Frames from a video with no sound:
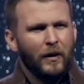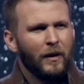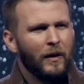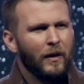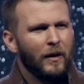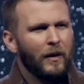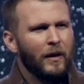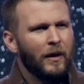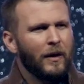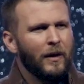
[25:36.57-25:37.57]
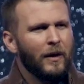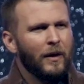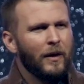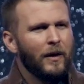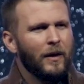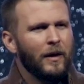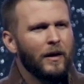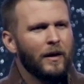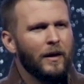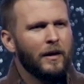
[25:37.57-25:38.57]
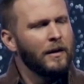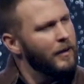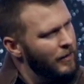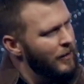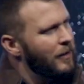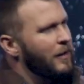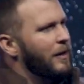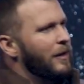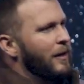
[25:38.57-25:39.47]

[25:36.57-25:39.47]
No one is speaking in this clip.